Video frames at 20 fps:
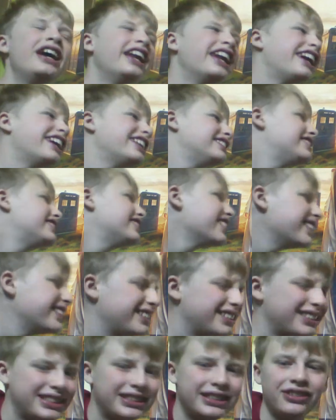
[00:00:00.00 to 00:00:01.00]
I
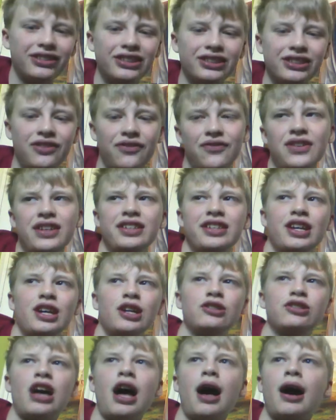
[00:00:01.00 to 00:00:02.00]
started a series of
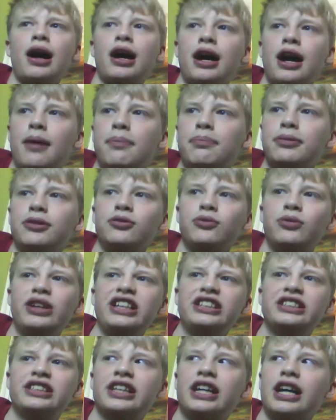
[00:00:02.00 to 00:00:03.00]
videos a couple of
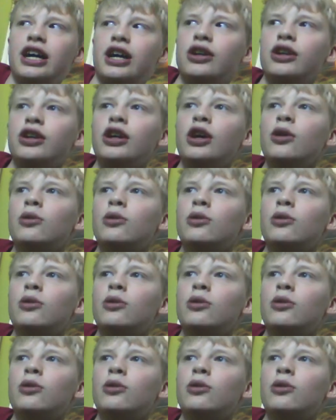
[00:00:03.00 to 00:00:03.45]
weeks ago,